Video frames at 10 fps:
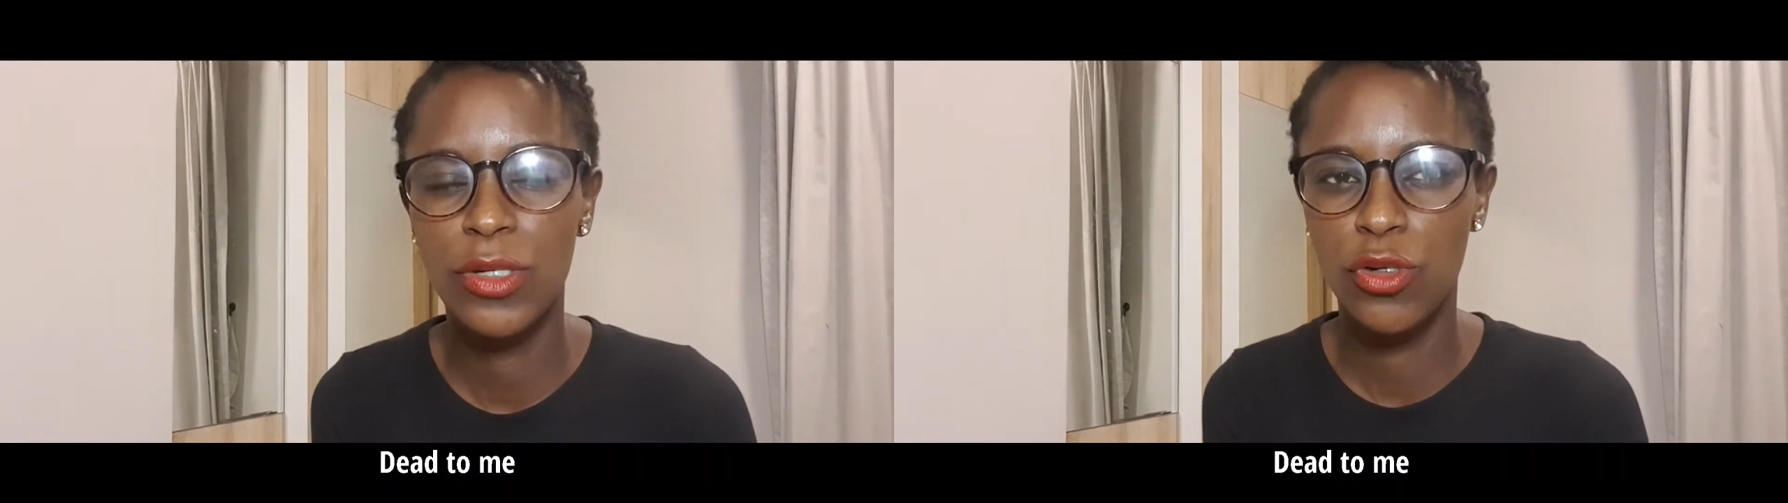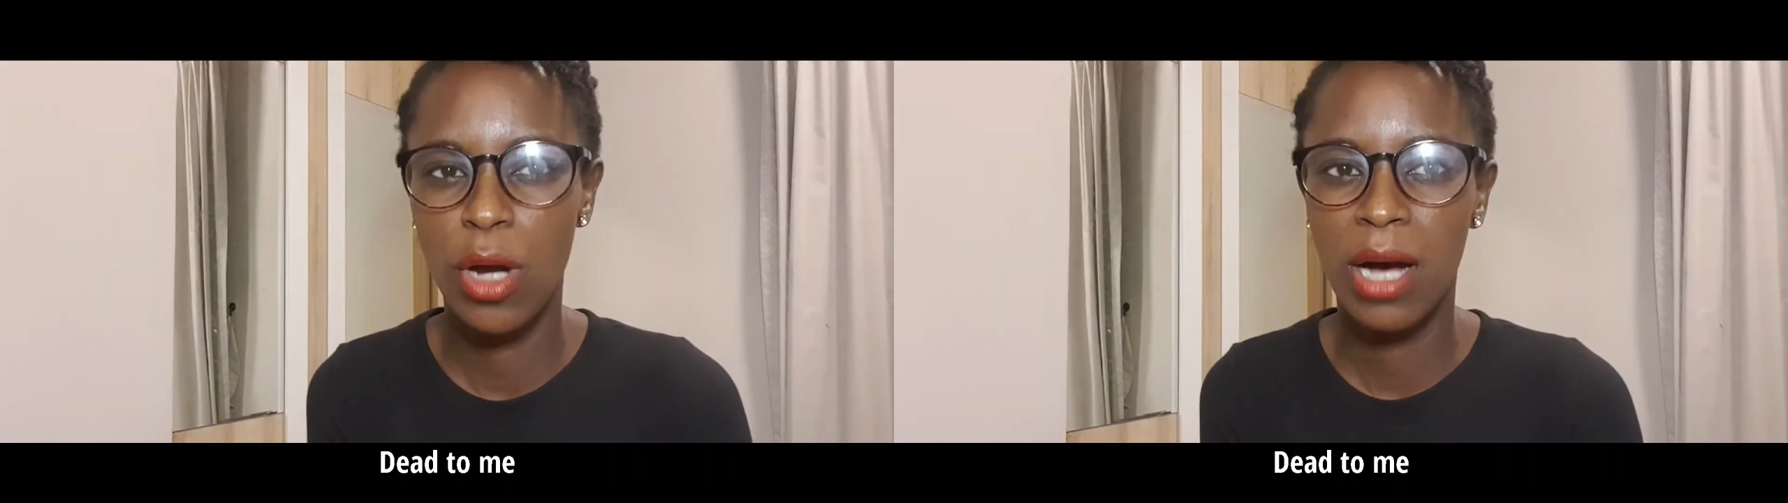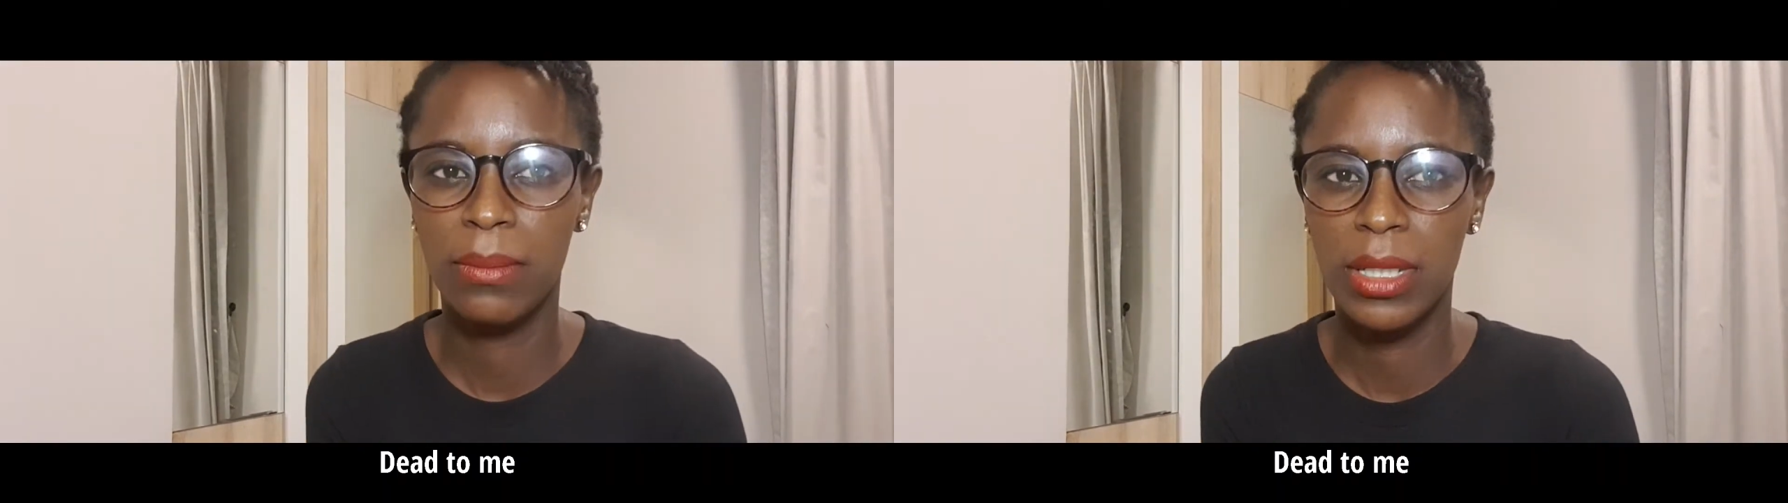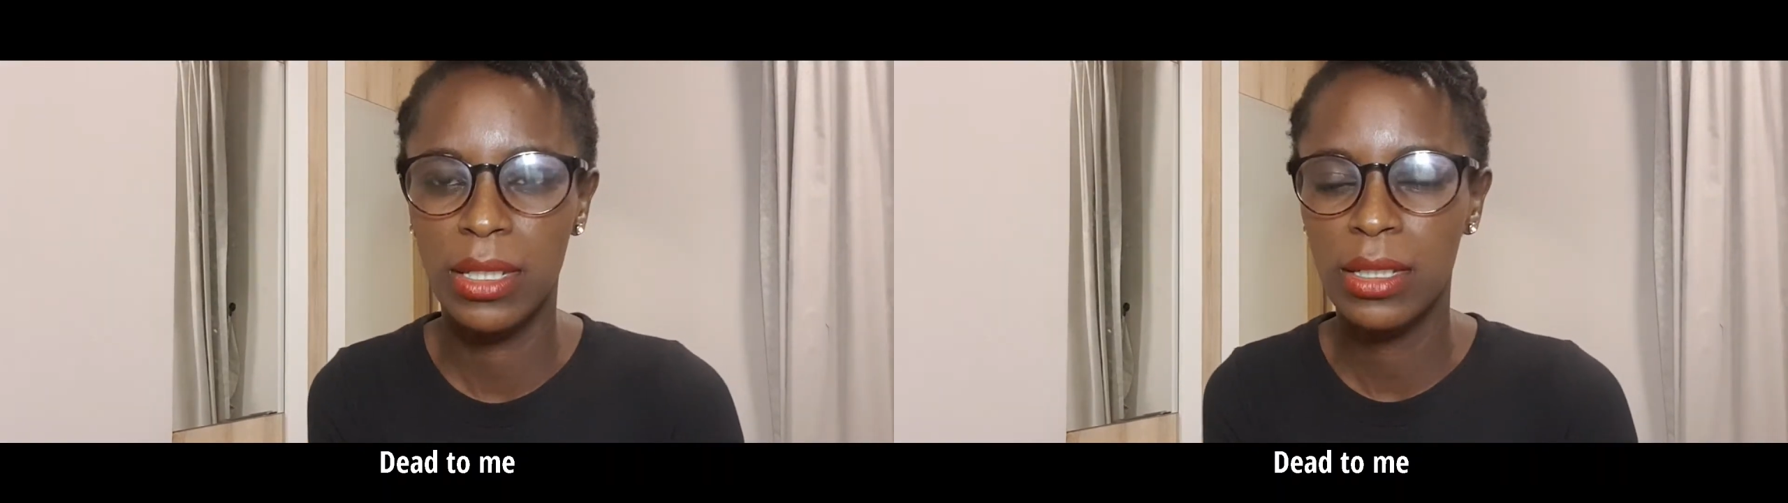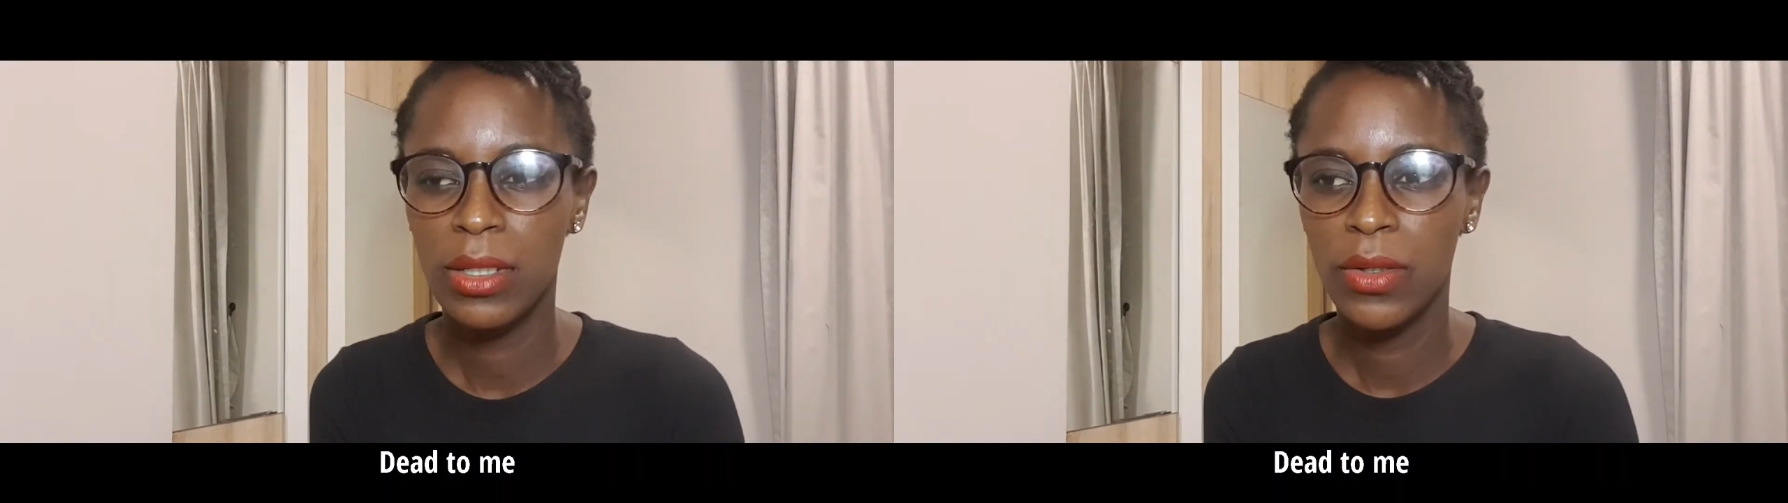drama